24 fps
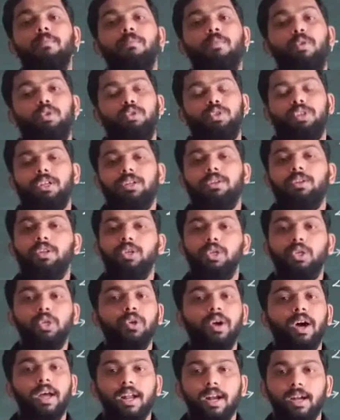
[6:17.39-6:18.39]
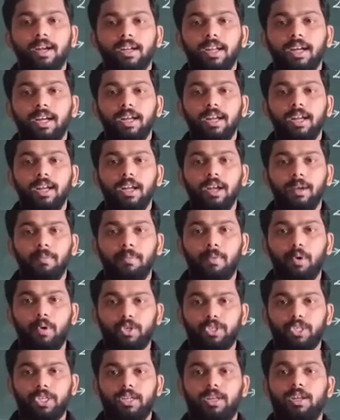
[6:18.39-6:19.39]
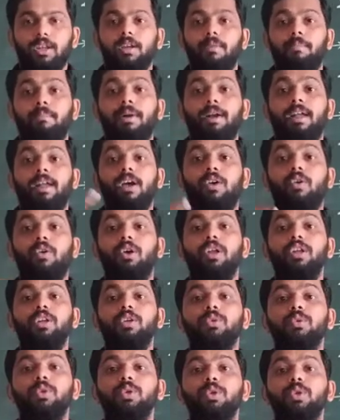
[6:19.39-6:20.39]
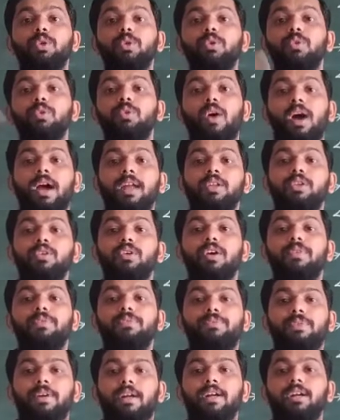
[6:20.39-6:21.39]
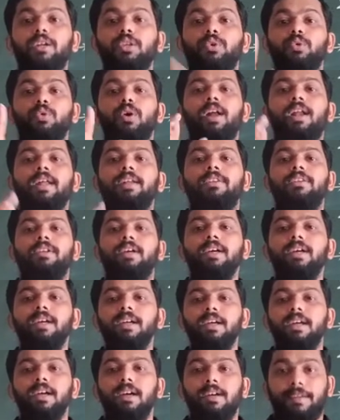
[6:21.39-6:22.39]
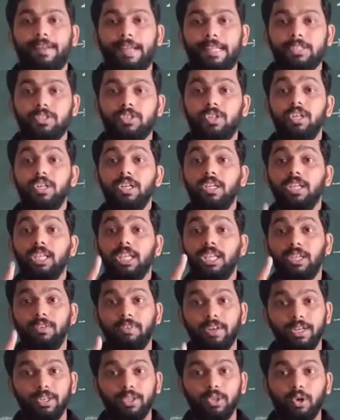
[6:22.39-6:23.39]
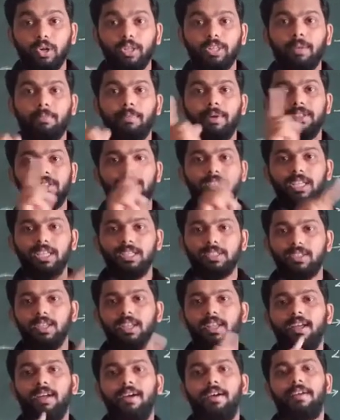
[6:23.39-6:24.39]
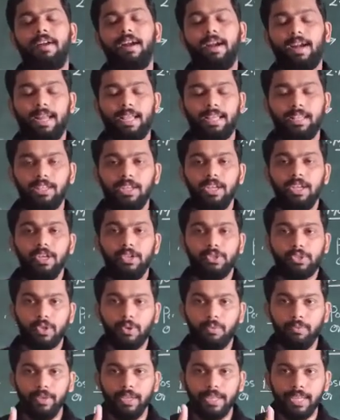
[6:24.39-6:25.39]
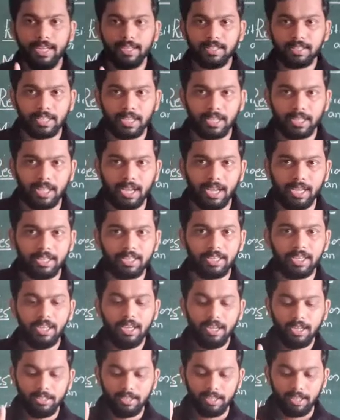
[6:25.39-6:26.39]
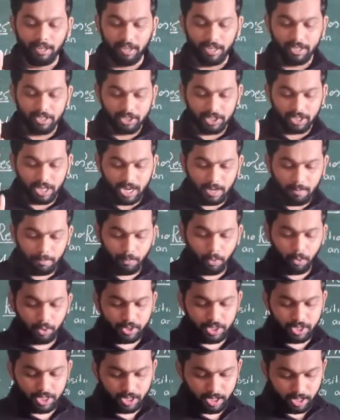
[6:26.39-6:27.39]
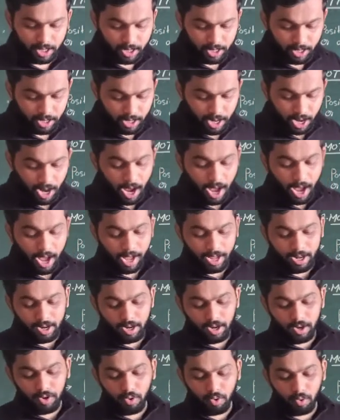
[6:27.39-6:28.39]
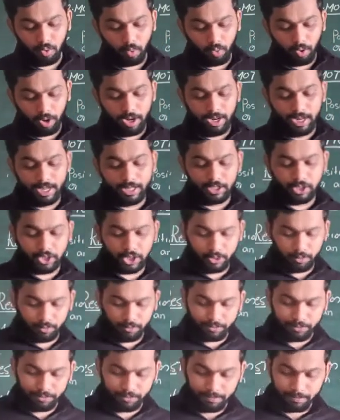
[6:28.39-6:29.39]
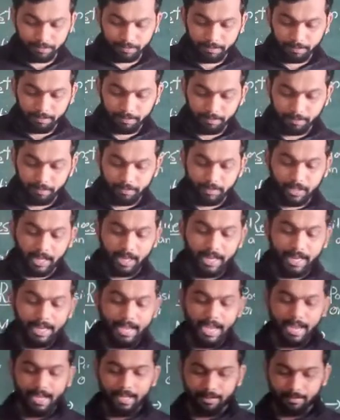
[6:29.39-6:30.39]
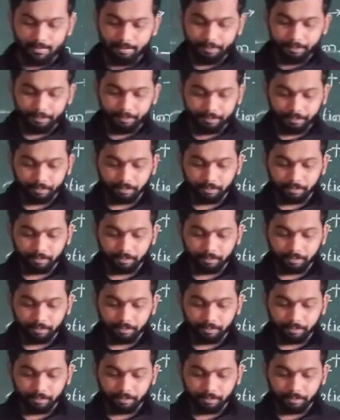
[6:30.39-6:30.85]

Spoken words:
motion. You are under motion. But according to you and your friend, you are at rest, even though the bus is running. So we can say that the rest and motion are relative. Then again,